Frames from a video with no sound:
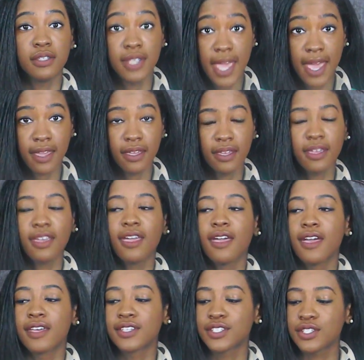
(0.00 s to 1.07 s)
Yay.
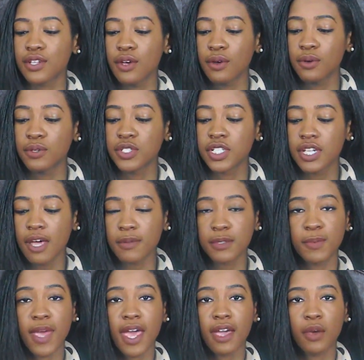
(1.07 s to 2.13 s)
So she comes
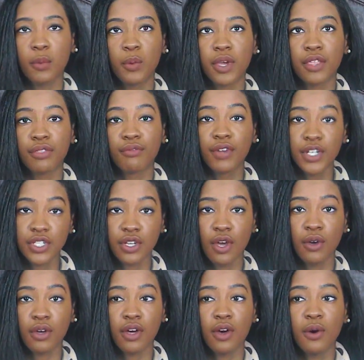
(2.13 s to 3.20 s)
back with Rich
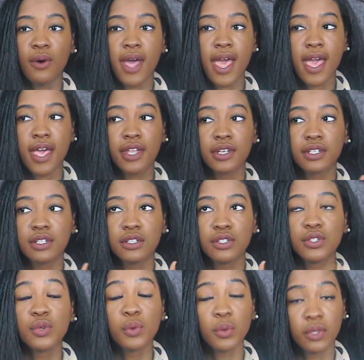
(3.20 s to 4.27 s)
Cocoa and
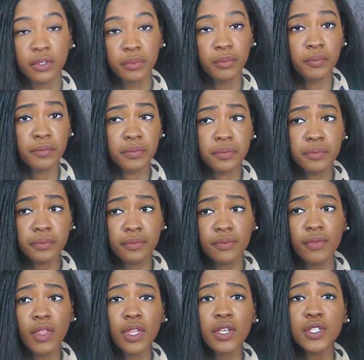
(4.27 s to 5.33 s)
Tulle.
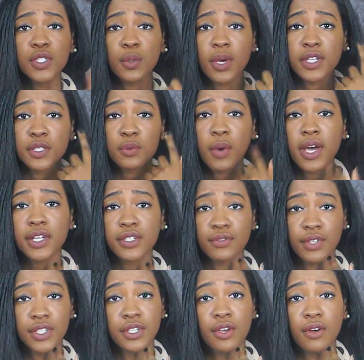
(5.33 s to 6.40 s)
So I swatch
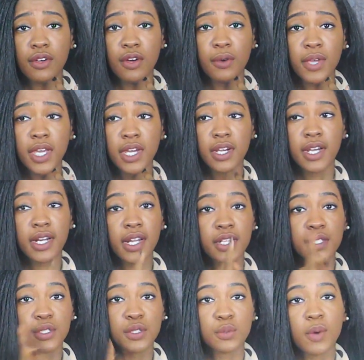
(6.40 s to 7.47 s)
Rich Cocoa here and I
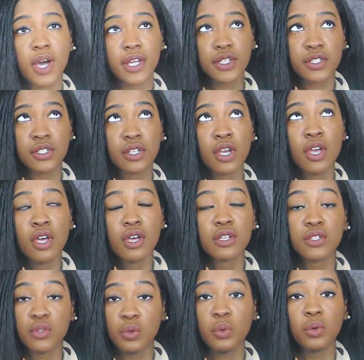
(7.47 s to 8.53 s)
swatch
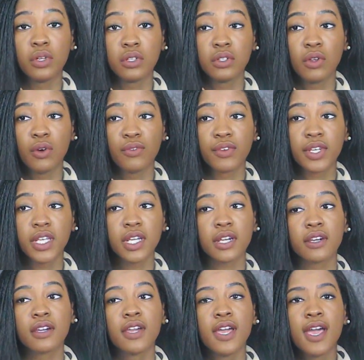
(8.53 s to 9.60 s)
Tulle over
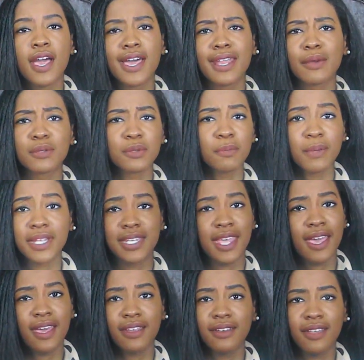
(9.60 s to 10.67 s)
here. And I was with my
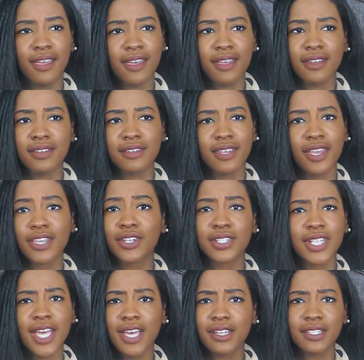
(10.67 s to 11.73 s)
dad, and yeah, your
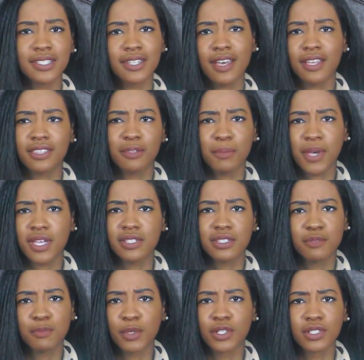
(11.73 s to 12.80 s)
dad is not the
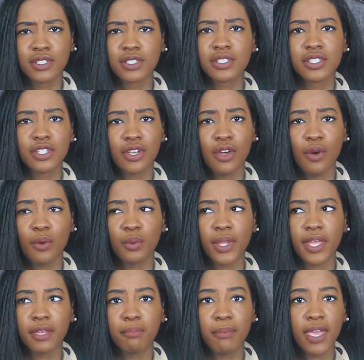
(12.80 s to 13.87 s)
best person to go
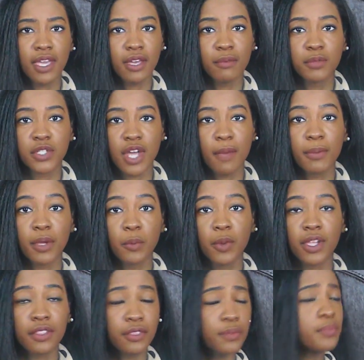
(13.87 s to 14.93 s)
like makeup shopping
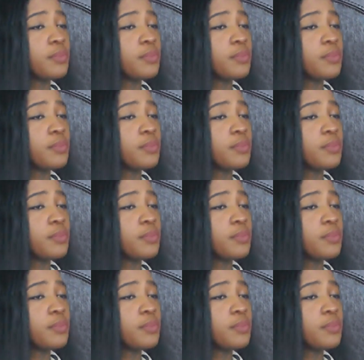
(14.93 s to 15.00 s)
with.